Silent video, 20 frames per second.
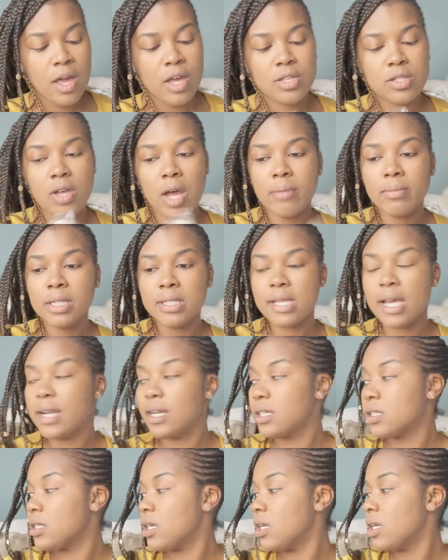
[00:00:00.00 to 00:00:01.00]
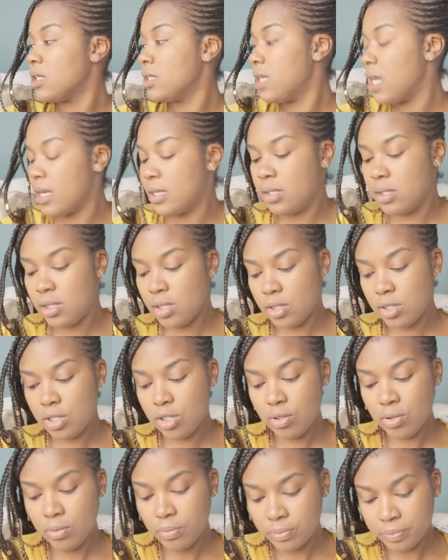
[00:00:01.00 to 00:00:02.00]
So I'm excited to test the
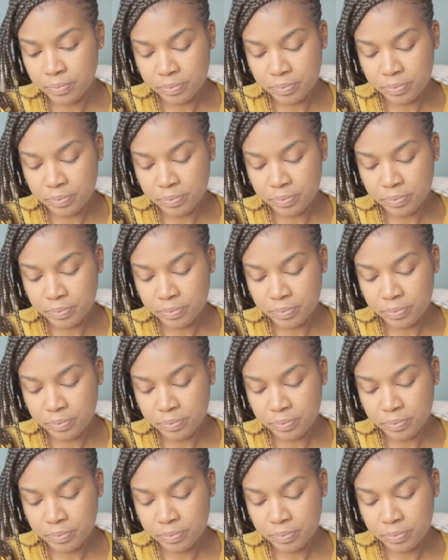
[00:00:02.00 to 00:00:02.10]
two.